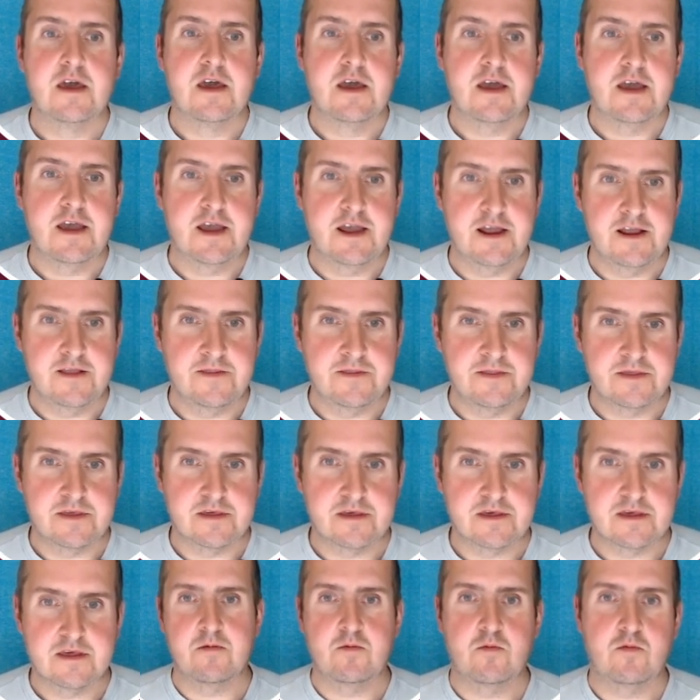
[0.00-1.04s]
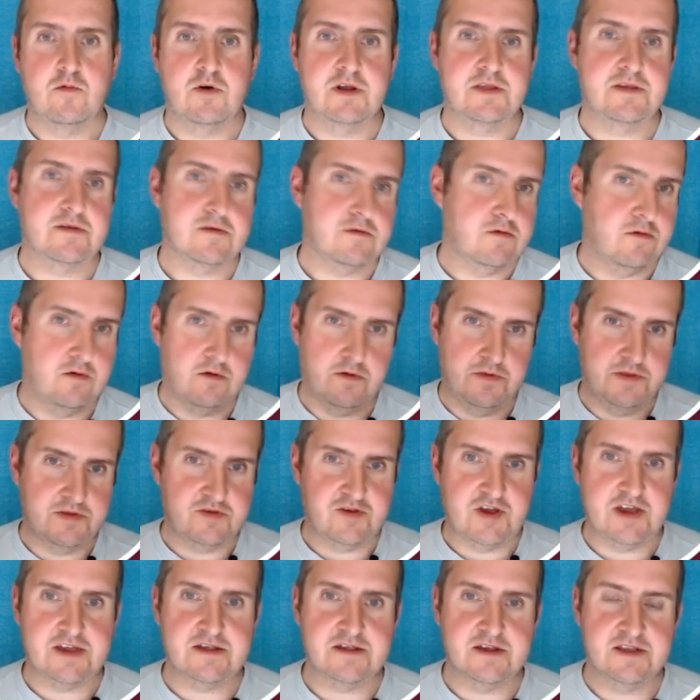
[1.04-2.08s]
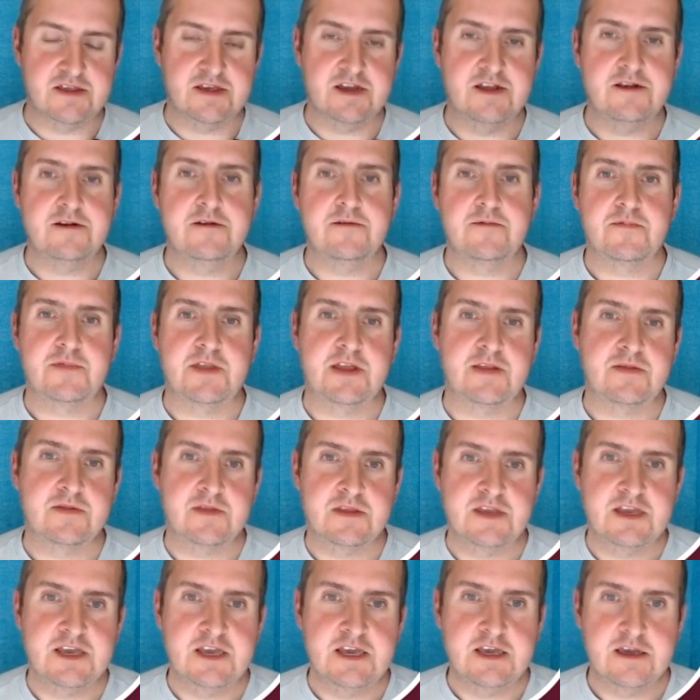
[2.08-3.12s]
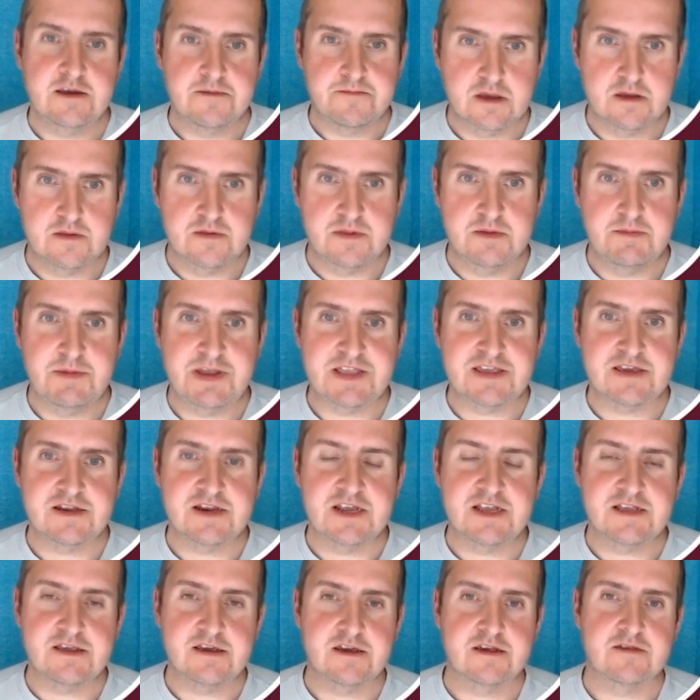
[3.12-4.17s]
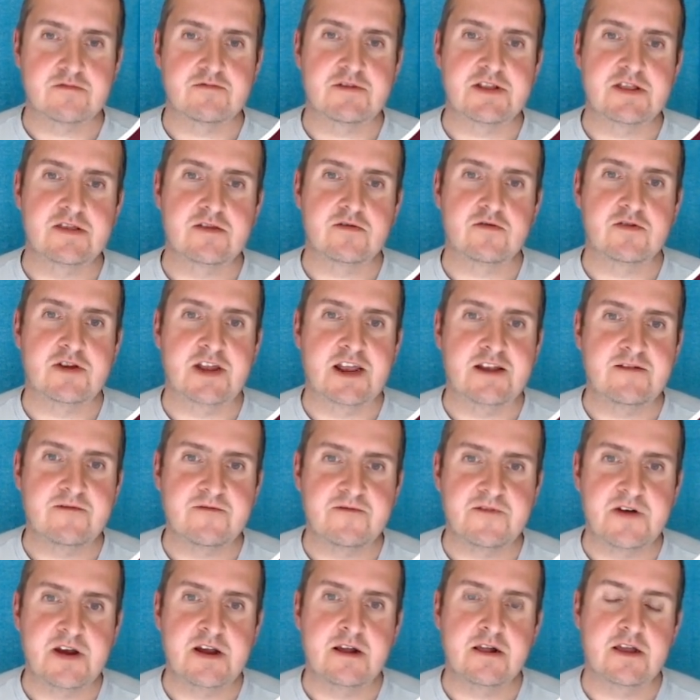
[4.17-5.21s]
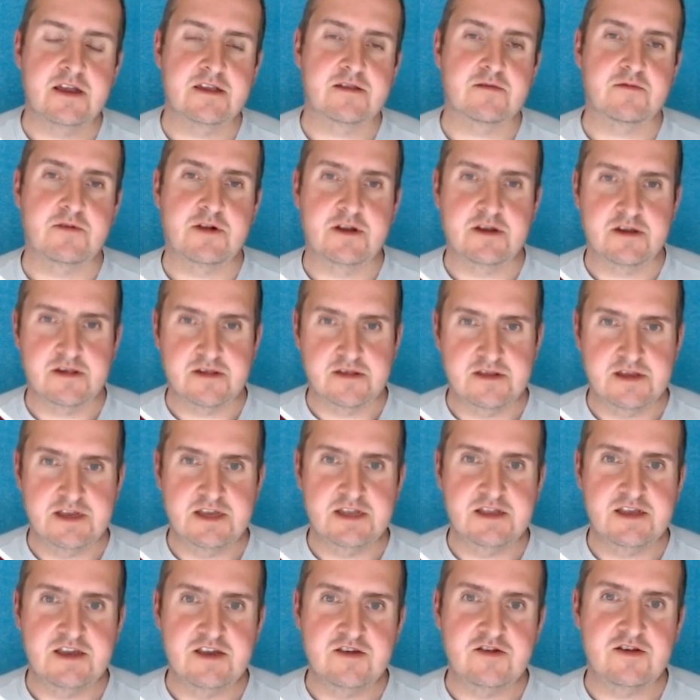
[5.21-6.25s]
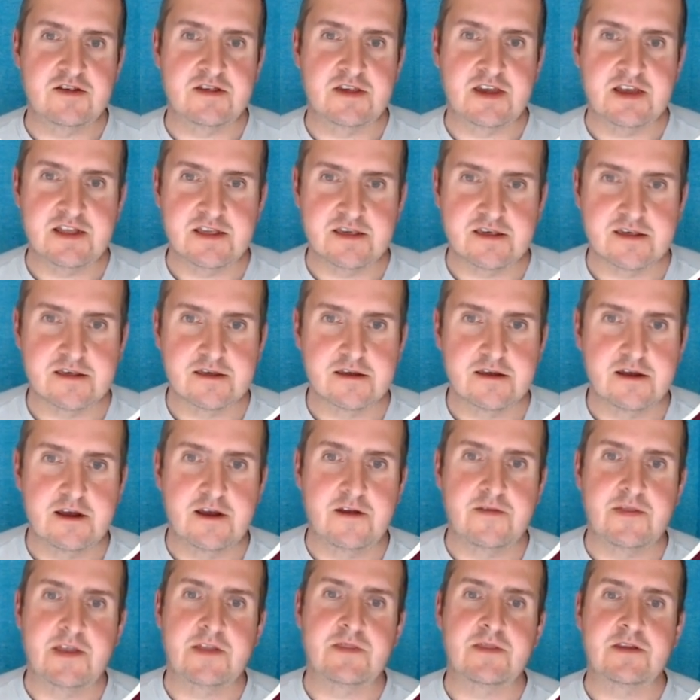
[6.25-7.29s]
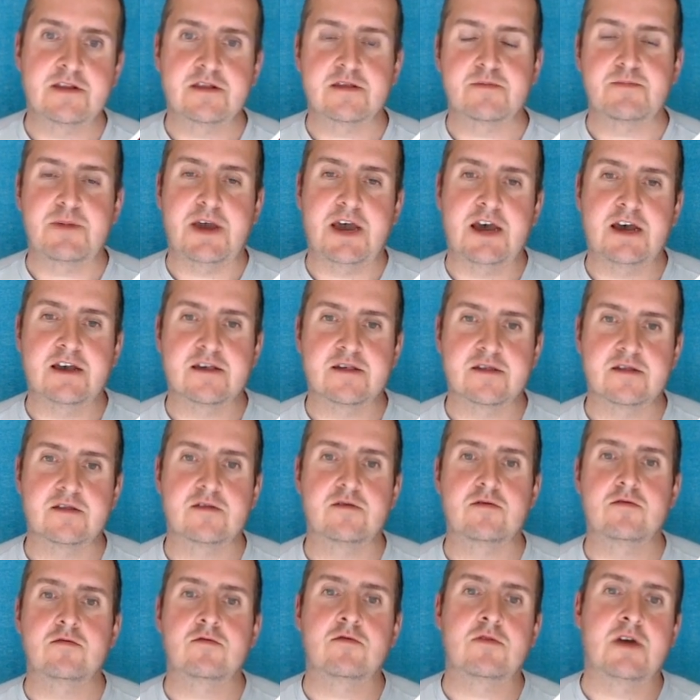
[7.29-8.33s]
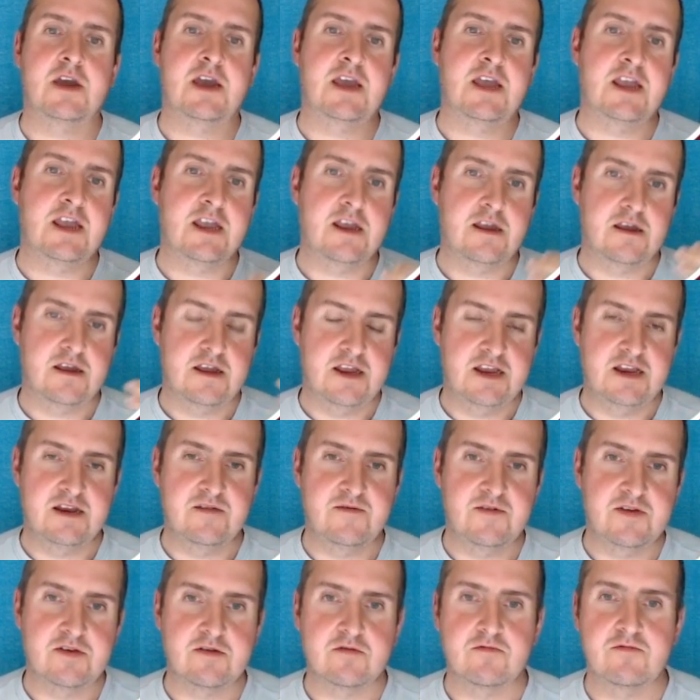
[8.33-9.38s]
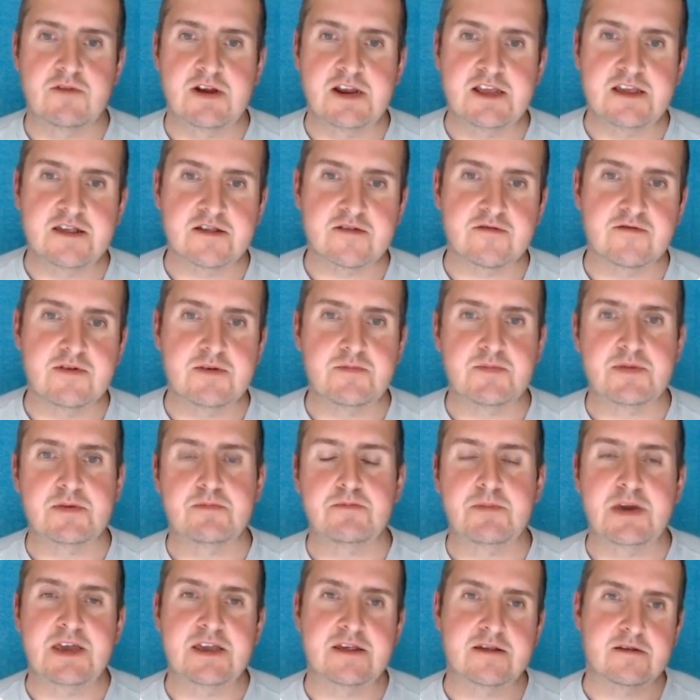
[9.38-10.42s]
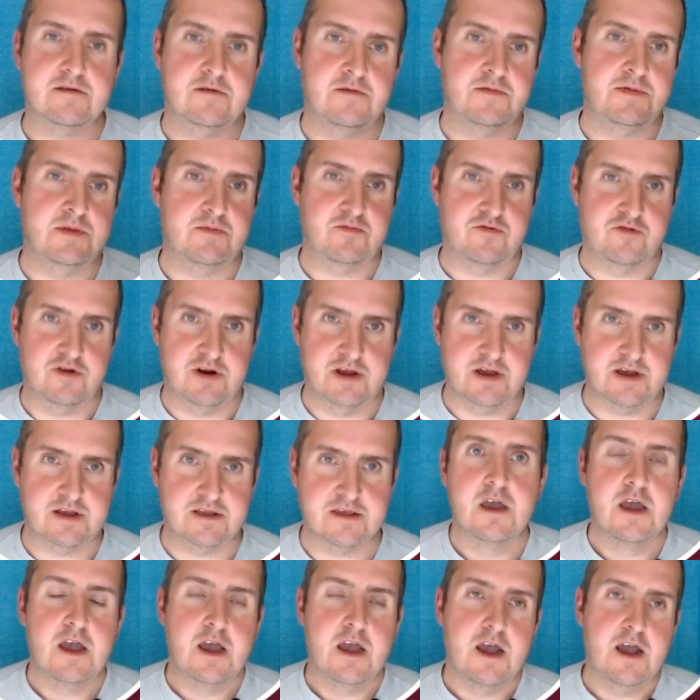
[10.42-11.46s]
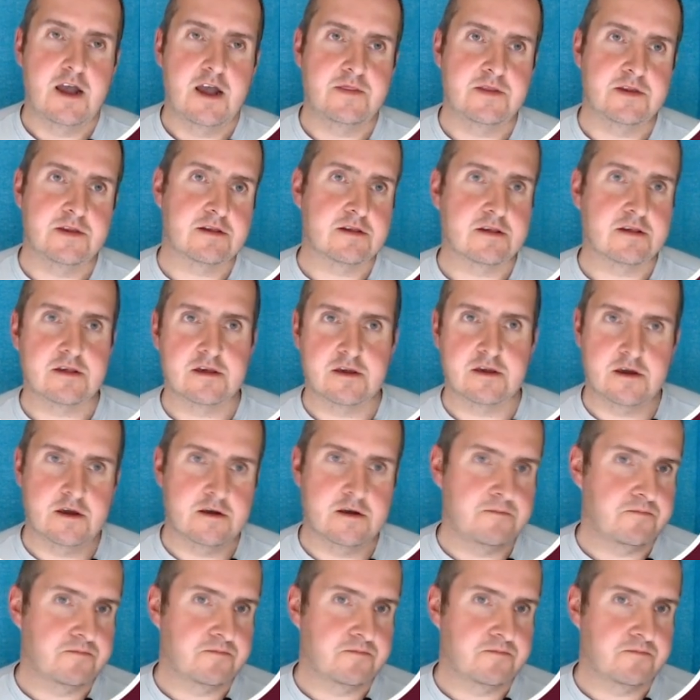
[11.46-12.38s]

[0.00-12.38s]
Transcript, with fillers: And once all the checks are done, then the, the metadata is written to an end file as well as the TGZ, and then it's passed to a individual release script based on the product. And this is a,